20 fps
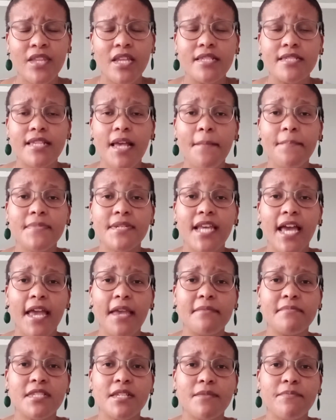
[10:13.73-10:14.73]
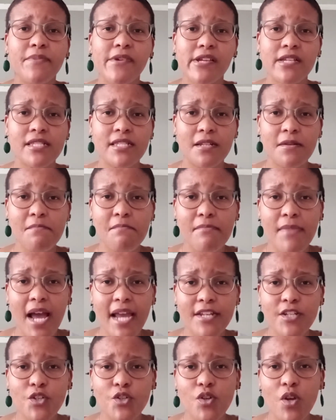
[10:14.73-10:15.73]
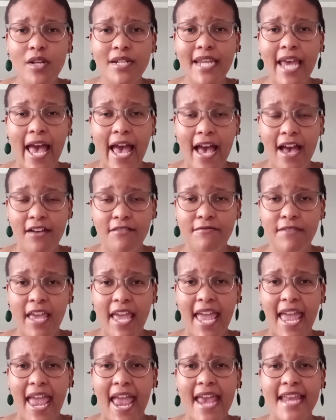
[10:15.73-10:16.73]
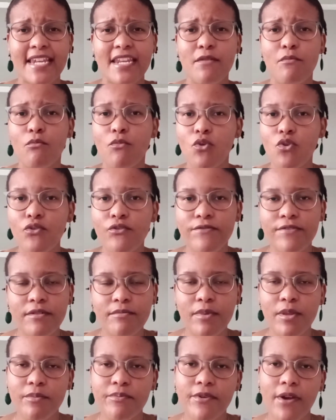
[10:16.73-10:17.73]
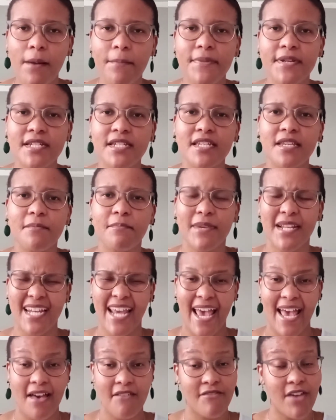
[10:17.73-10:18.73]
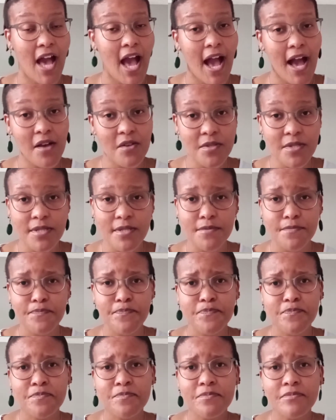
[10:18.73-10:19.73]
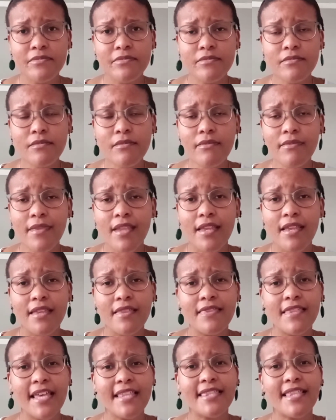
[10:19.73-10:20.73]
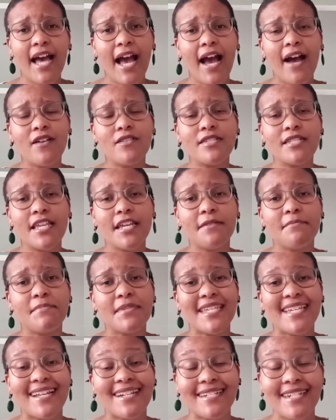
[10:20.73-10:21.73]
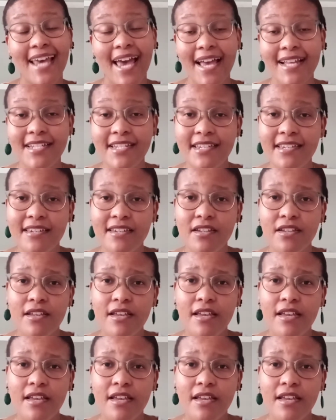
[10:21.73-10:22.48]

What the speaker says: sometimes a person might not have any movable property but have a house. Then the house can be attached